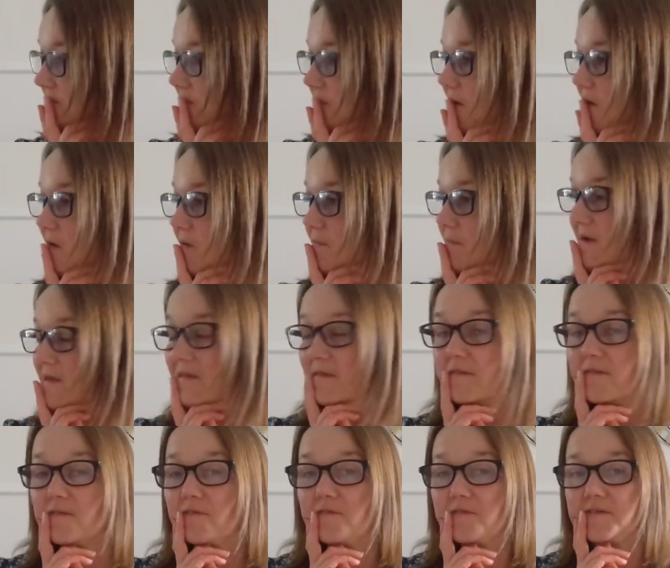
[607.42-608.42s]
the hot weather
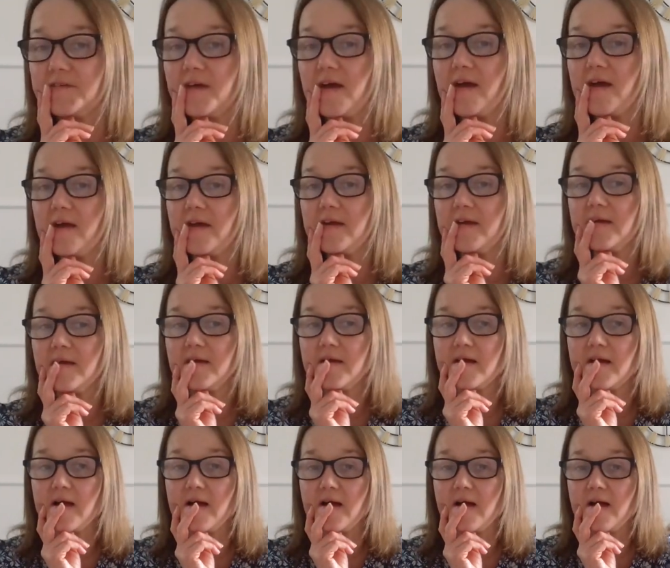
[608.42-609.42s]
the other day.
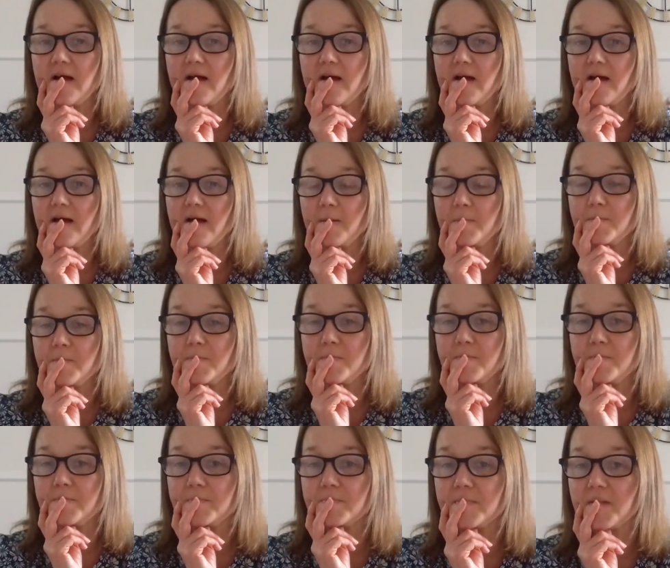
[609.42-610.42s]
I
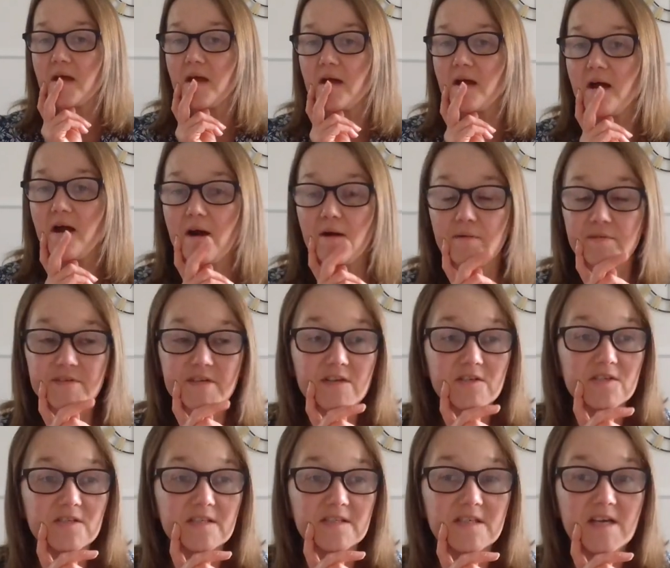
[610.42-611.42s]
was
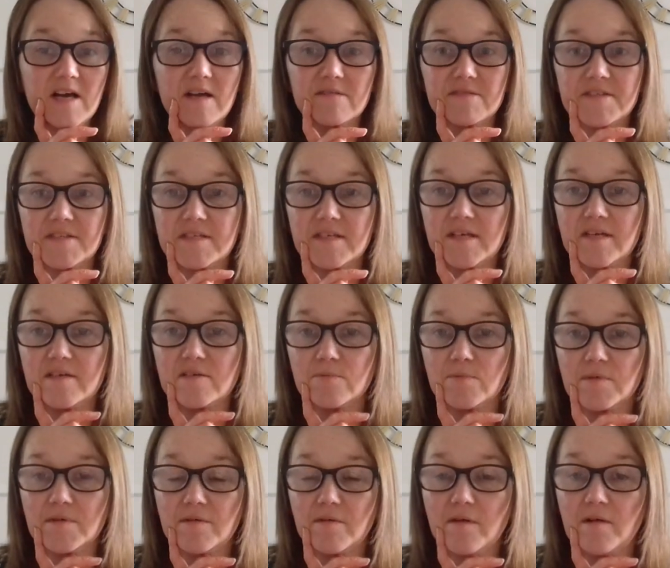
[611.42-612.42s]
actually downstairs
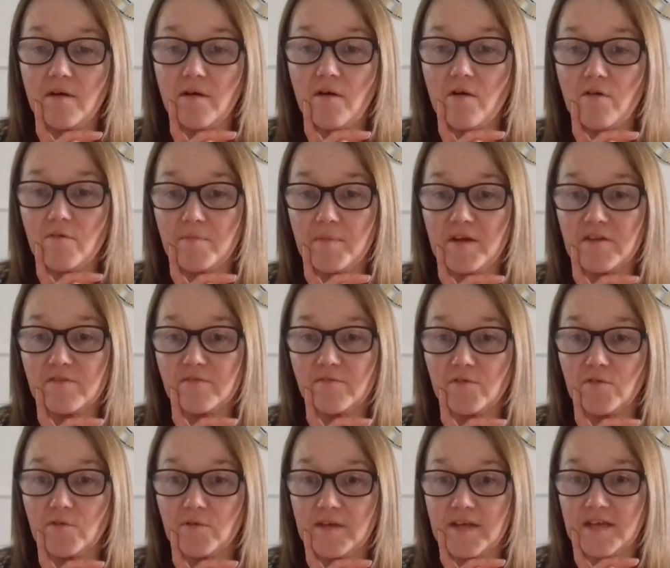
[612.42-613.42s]
with her at
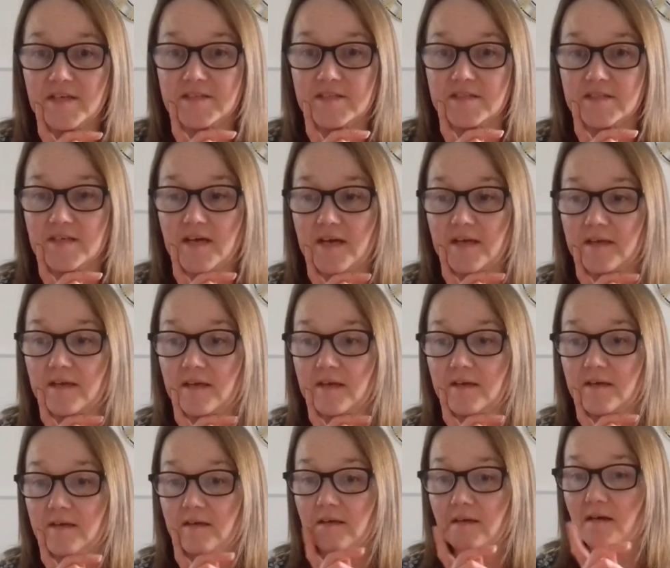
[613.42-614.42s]
4:30 yesterday,
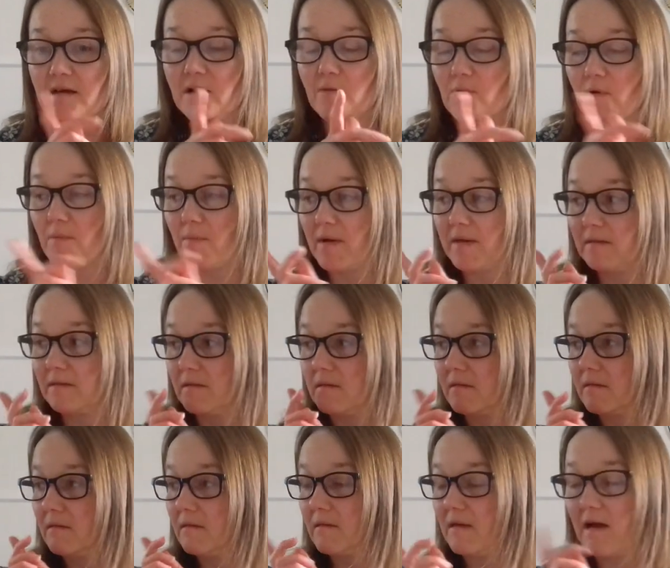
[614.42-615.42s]
and we went
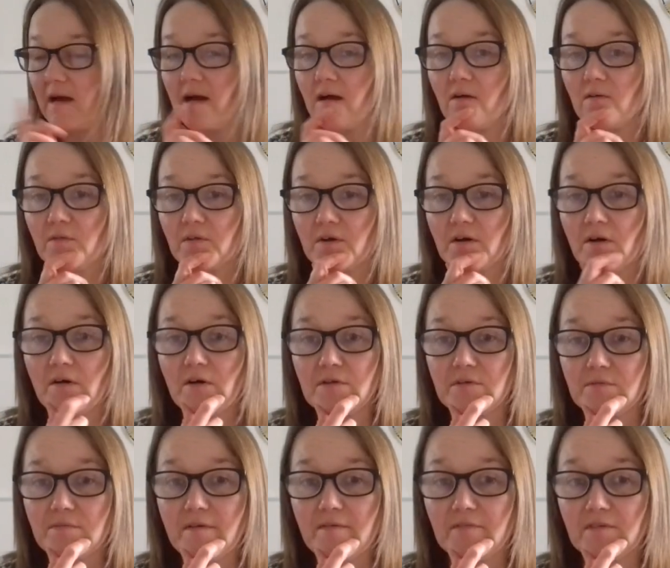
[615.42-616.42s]
out on the
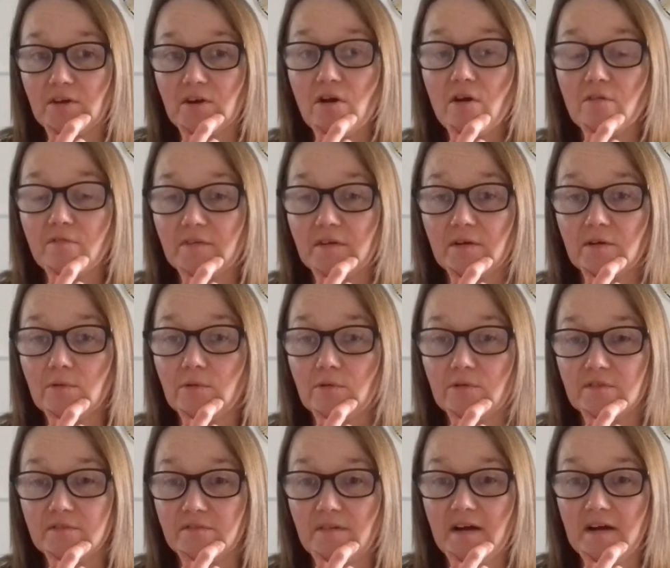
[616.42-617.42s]
garden, having a coffee at
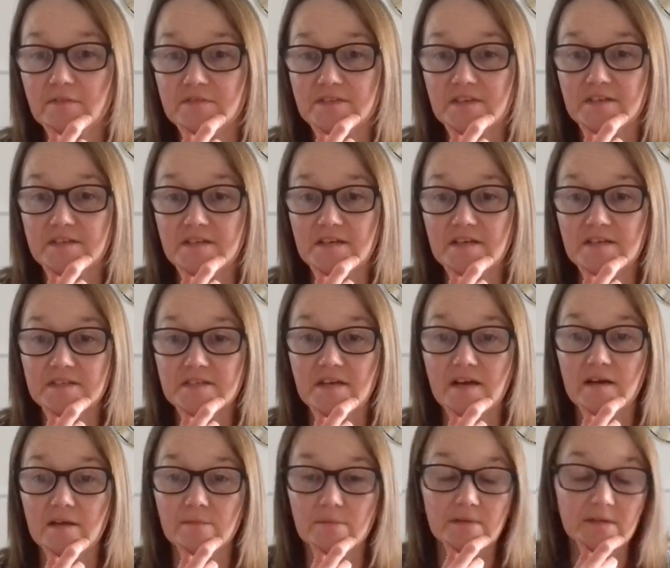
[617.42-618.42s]
4:45, sat
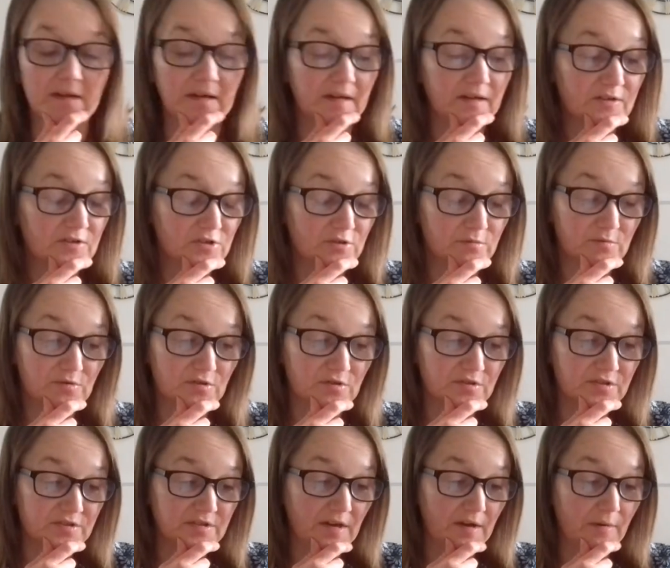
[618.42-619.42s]
outside with her. She was
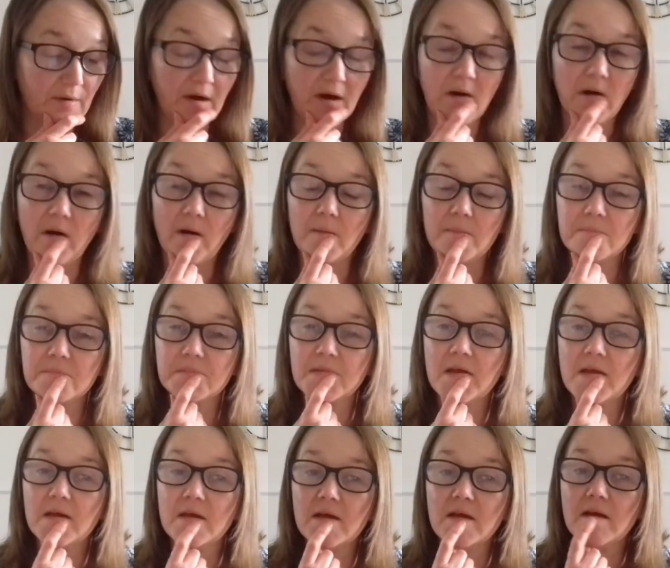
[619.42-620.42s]
just so hot.
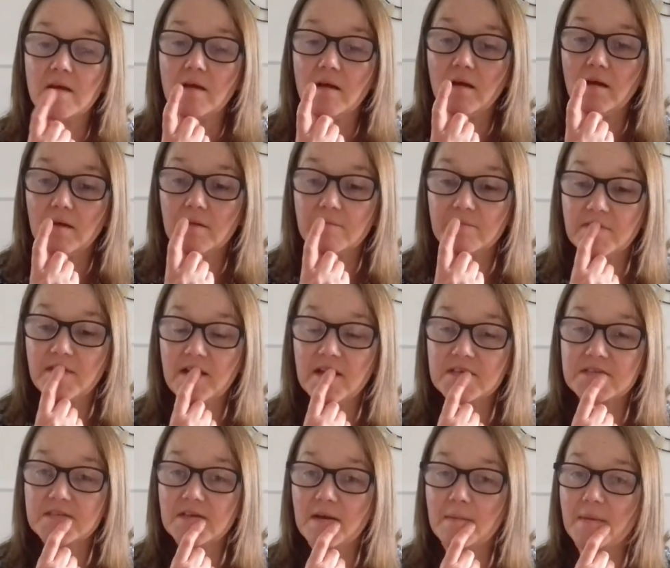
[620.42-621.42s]

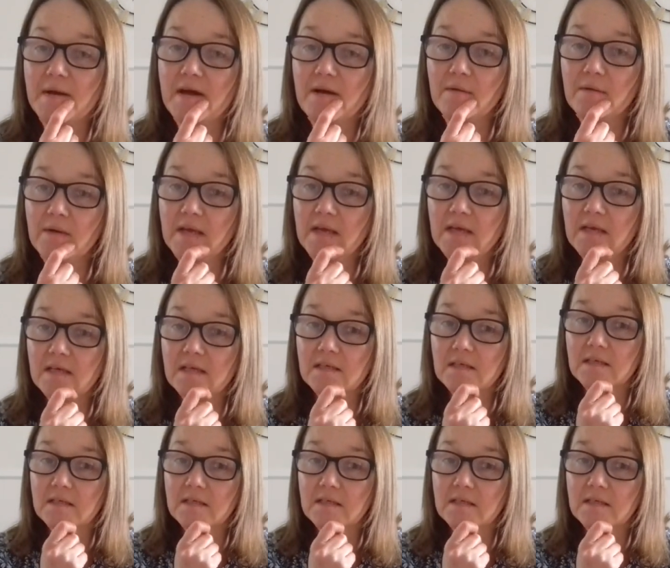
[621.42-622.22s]
That's about it.